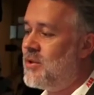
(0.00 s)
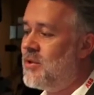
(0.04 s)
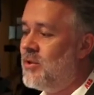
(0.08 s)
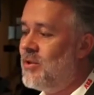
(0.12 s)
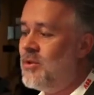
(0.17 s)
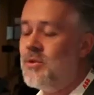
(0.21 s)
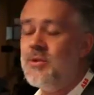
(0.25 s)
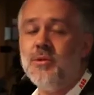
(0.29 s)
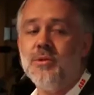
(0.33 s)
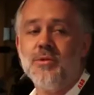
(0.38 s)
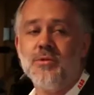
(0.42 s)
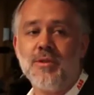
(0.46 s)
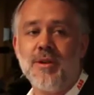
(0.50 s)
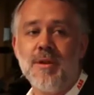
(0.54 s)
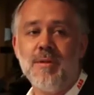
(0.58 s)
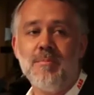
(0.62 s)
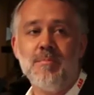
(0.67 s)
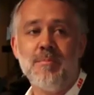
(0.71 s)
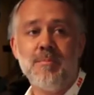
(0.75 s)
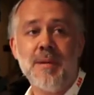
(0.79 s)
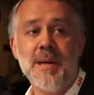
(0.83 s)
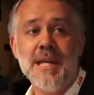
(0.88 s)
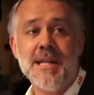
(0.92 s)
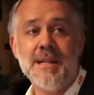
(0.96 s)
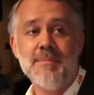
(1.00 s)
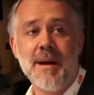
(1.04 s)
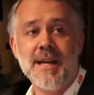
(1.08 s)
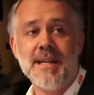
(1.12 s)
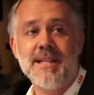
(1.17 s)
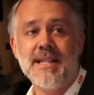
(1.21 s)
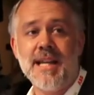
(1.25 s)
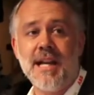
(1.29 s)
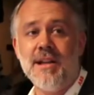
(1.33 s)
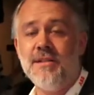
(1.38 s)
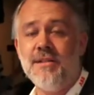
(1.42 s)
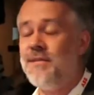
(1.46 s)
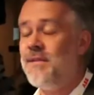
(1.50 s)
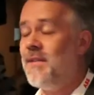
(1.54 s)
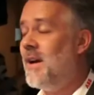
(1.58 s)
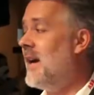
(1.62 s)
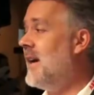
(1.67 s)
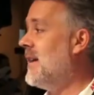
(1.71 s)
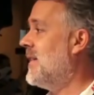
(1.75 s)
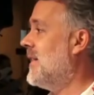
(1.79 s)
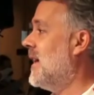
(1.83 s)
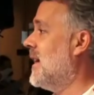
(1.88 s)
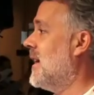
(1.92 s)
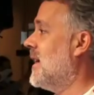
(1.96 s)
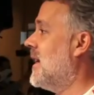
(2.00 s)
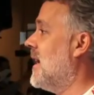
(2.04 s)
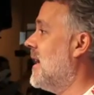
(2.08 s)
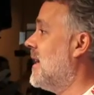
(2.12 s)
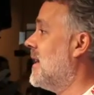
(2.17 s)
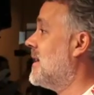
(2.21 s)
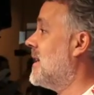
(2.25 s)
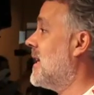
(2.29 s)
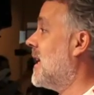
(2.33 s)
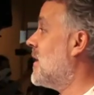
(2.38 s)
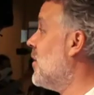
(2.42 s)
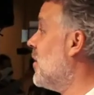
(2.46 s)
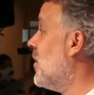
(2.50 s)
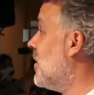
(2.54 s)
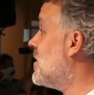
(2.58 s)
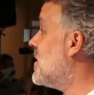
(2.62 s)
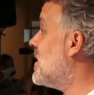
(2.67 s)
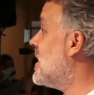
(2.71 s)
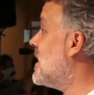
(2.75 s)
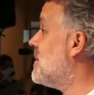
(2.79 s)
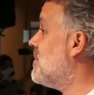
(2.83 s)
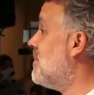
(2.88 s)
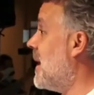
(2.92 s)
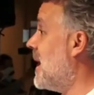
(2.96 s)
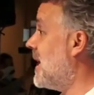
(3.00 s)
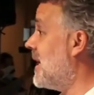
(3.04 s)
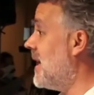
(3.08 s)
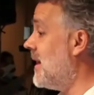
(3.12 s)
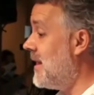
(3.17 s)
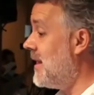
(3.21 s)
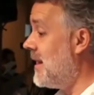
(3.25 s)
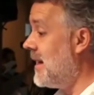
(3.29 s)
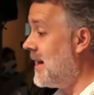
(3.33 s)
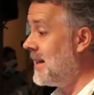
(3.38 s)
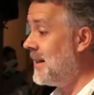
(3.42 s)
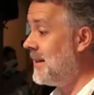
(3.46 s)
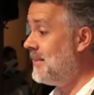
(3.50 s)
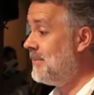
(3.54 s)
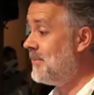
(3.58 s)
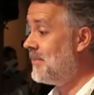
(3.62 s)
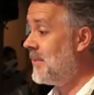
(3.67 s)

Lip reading: to repeat myself, I think technology is mainly there.